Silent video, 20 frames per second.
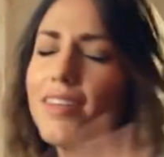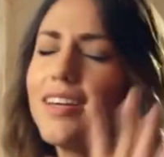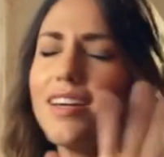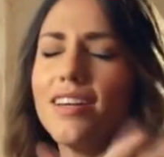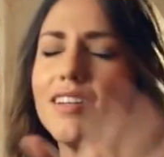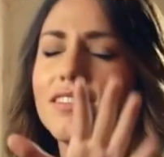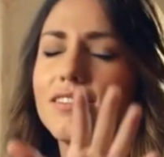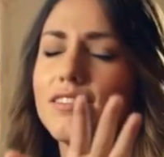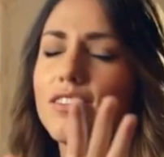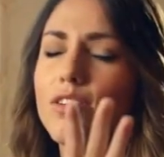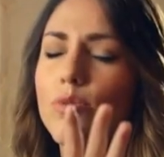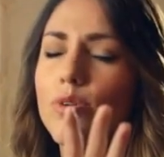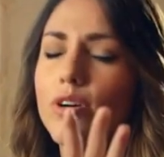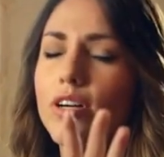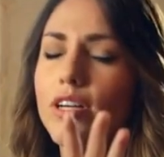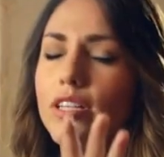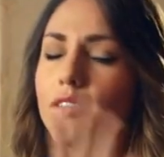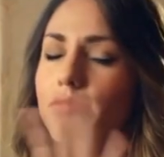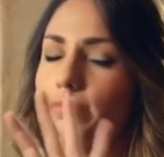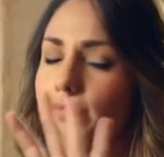and don't
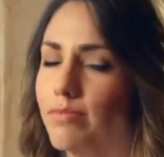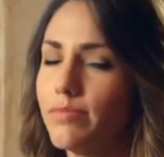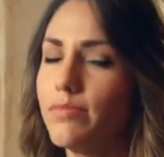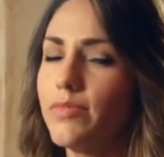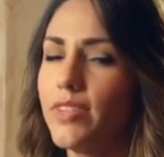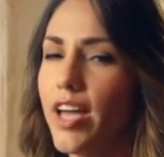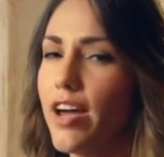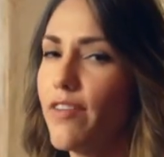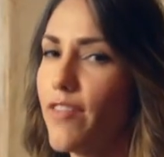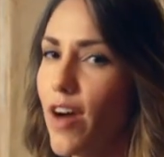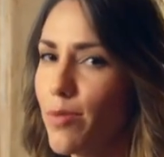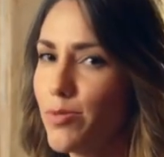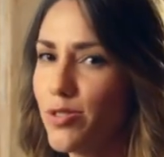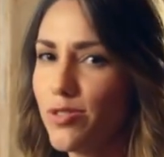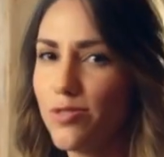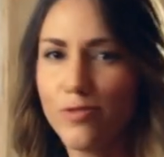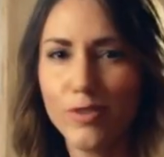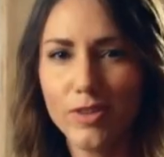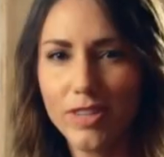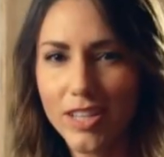worry, they have
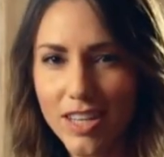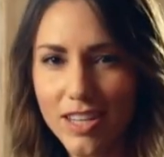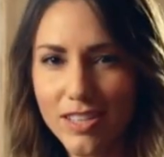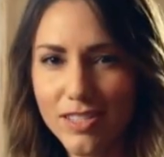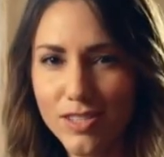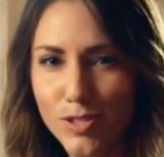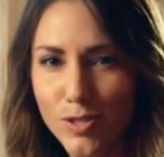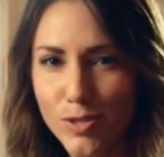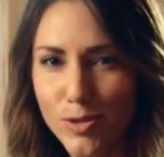options for the kids